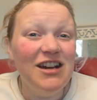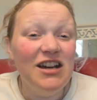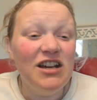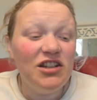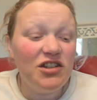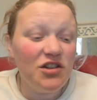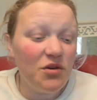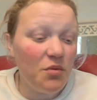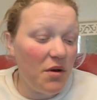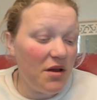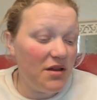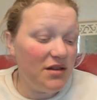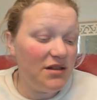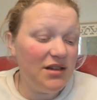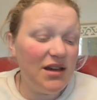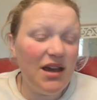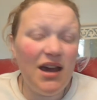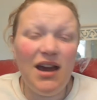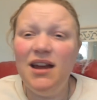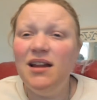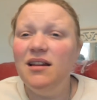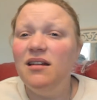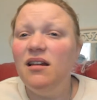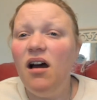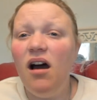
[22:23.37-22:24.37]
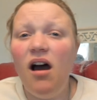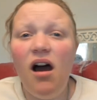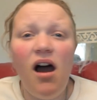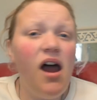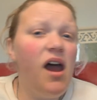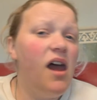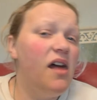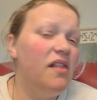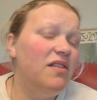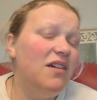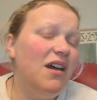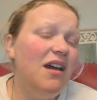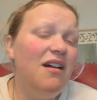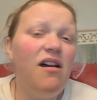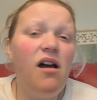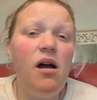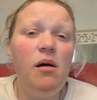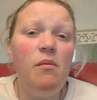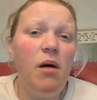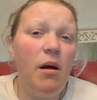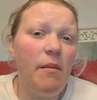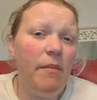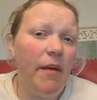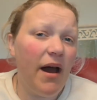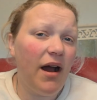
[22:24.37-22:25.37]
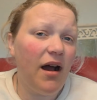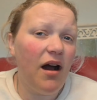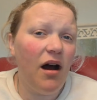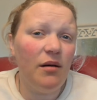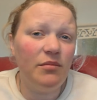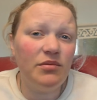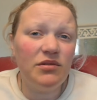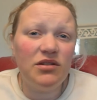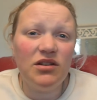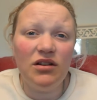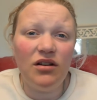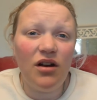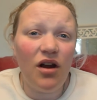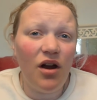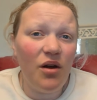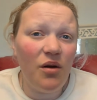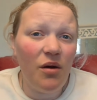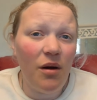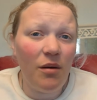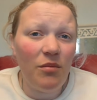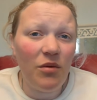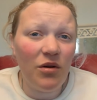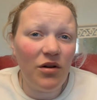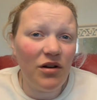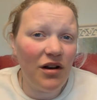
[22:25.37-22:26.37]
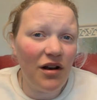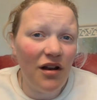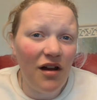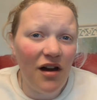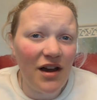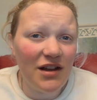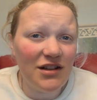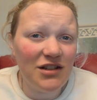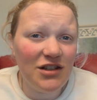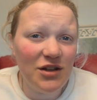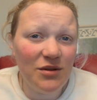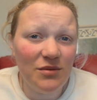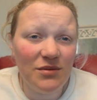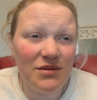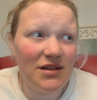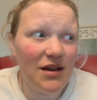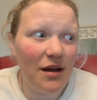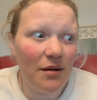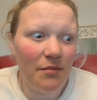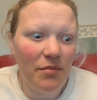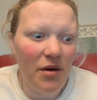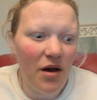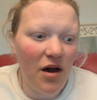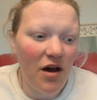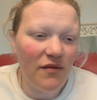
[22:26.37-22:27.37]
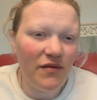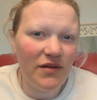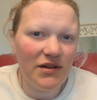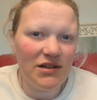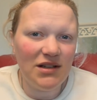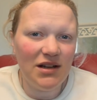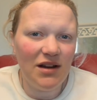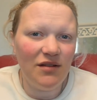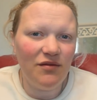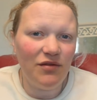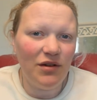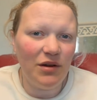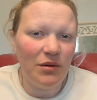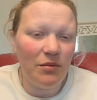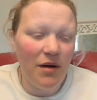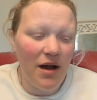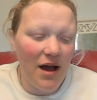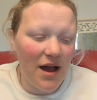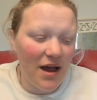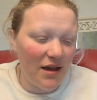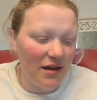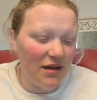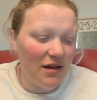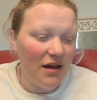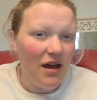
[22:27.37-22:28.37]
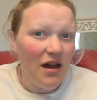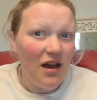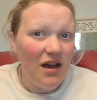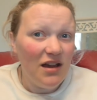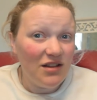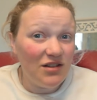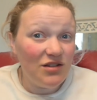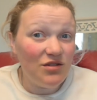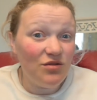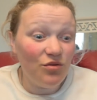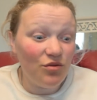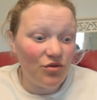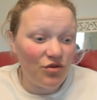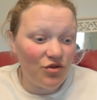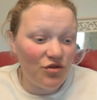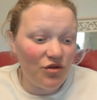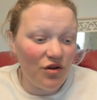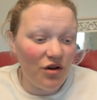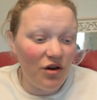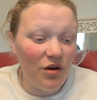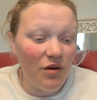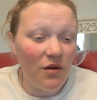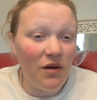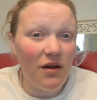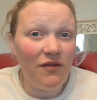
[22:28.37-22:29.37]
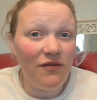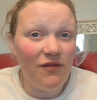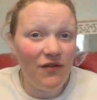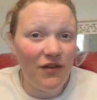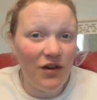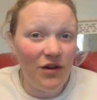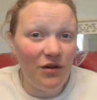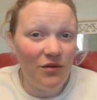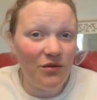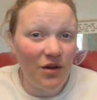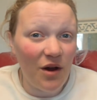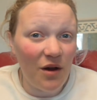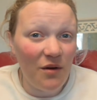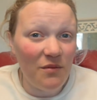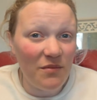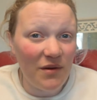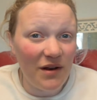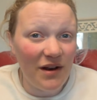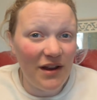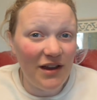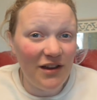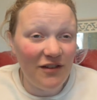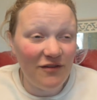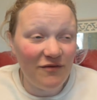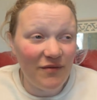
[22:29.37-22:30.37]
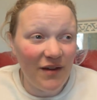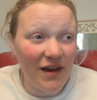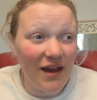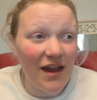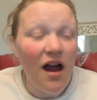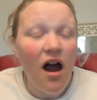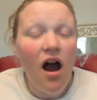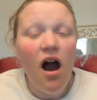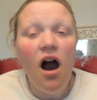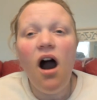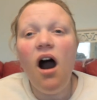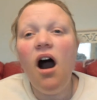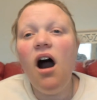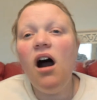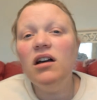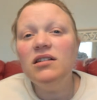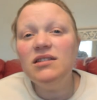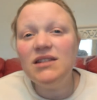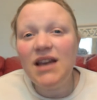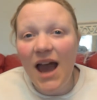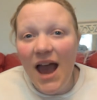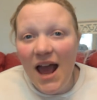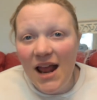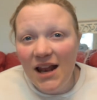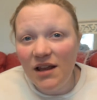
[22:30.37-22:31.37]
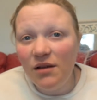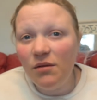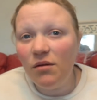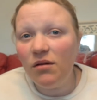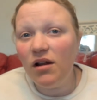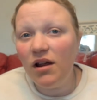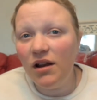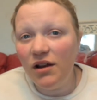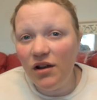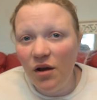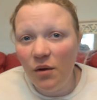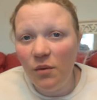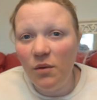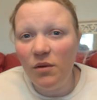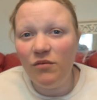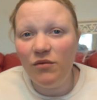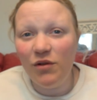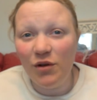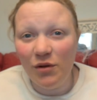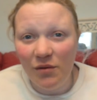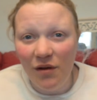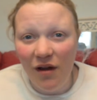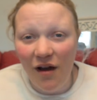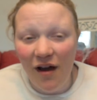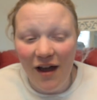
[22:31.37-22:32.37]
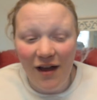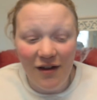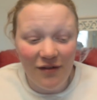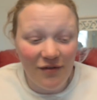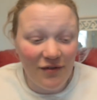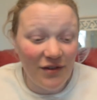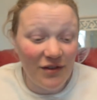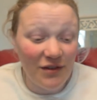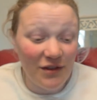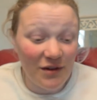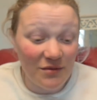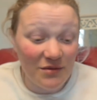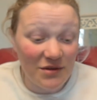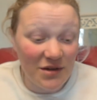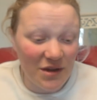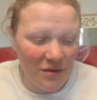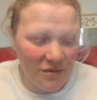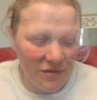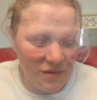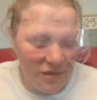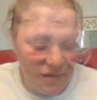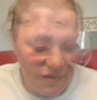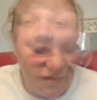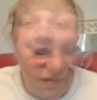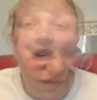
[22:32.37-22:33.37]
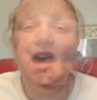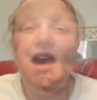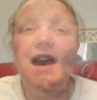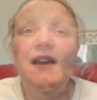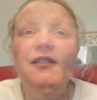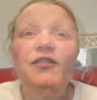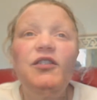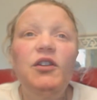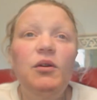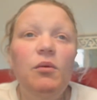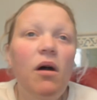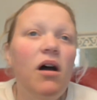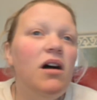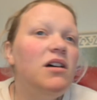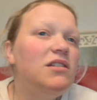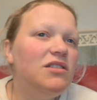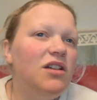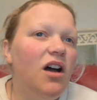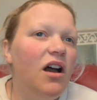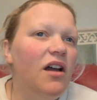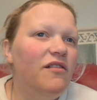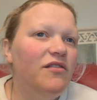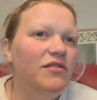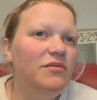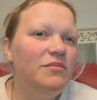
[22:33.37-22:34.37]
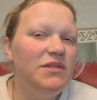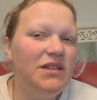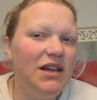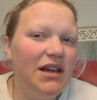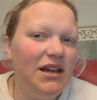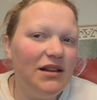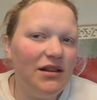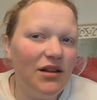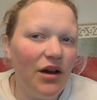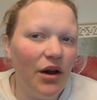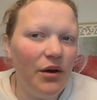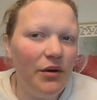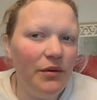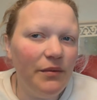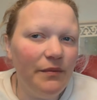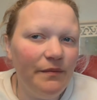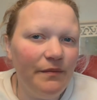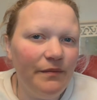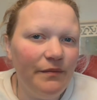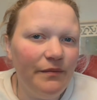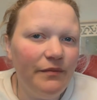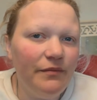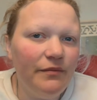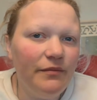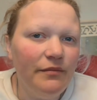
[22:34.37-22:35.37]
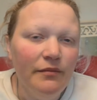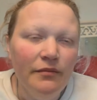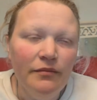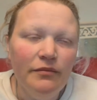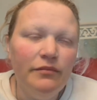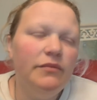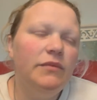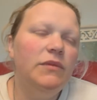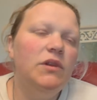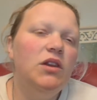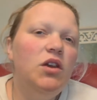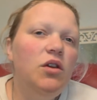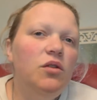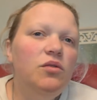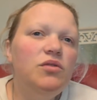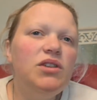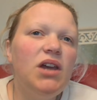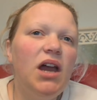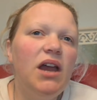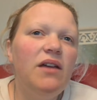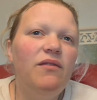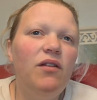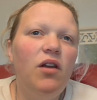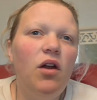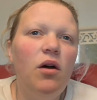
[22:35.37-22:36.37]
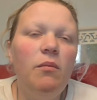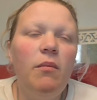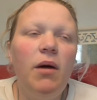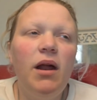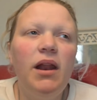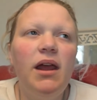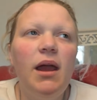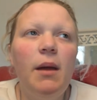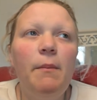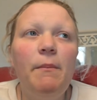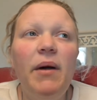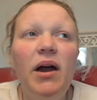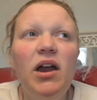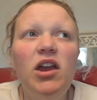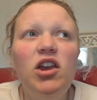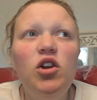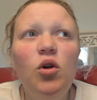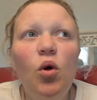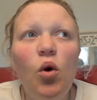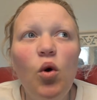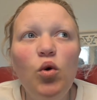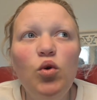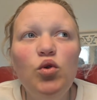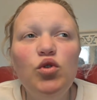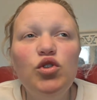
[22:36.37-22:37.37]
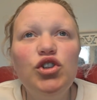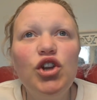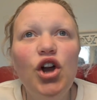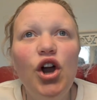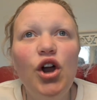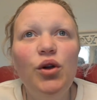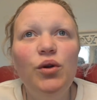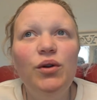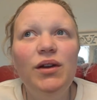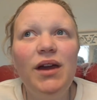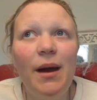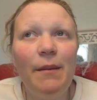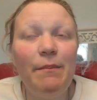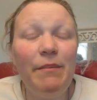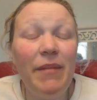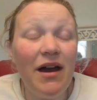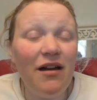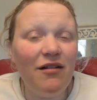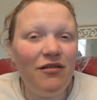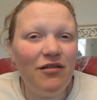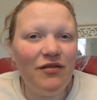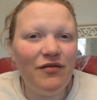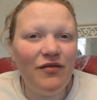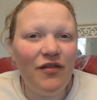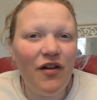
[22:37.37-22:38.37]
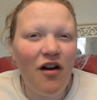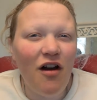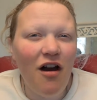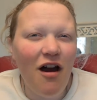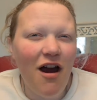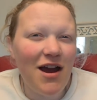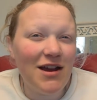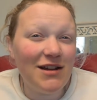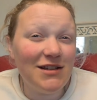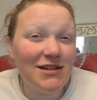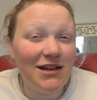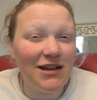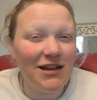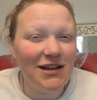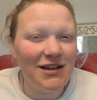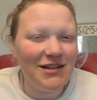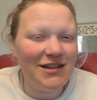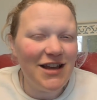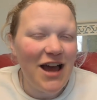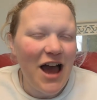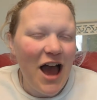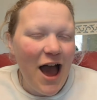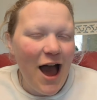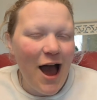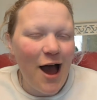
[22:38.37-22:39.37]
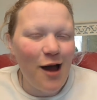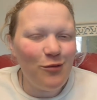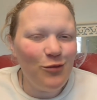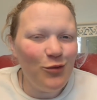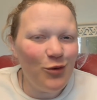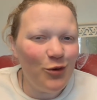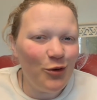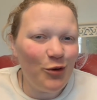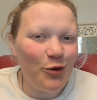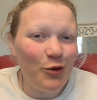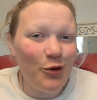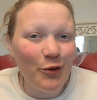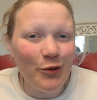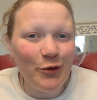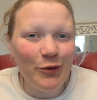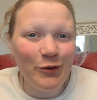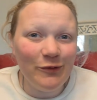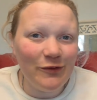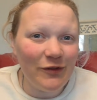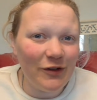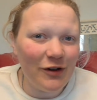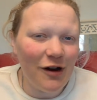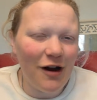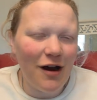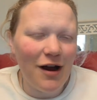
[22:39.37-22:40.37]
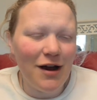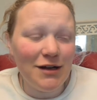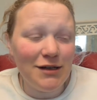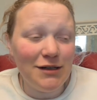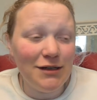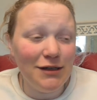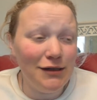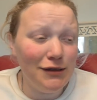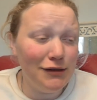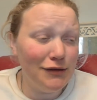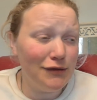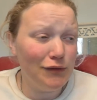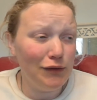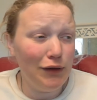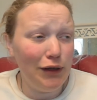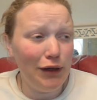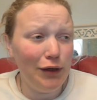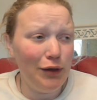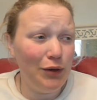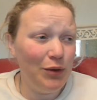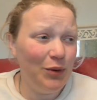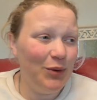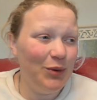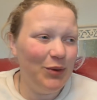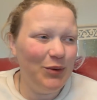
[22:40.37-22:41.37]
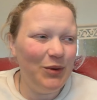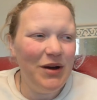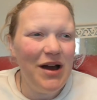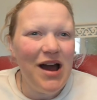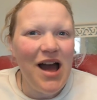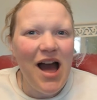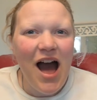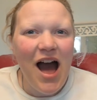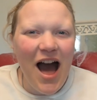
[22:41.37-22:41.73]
So once again, there are my backups, you know. I'm not going to lie to you and say I'm perfect in every way. It's not true. If you don't believe me, ask anyone I know in real life and they'll tell you. If you are starting from seed though, you save a lot of money, but you also get better varieties and more cool varieties, really cool.